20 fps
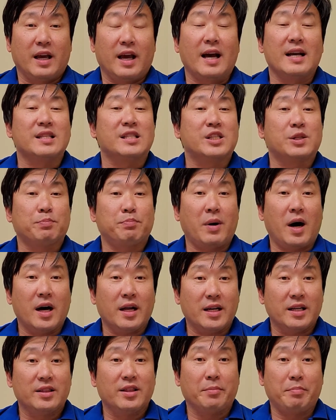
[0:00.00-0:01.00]
and
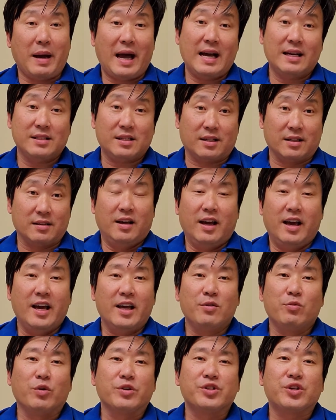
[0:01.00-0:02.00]
spotted the basket
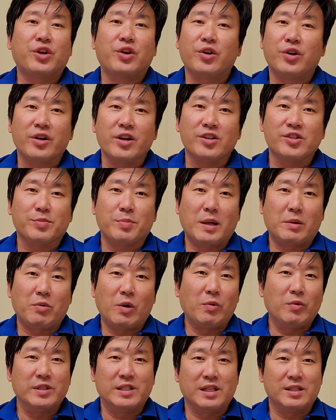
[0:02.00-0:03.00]
and was curious about what
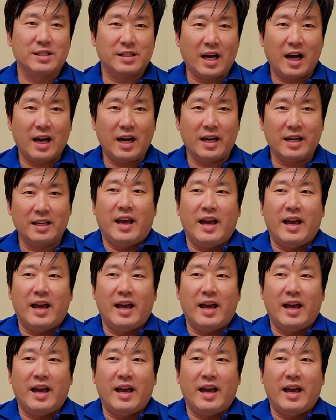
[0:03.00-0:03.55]
was inside.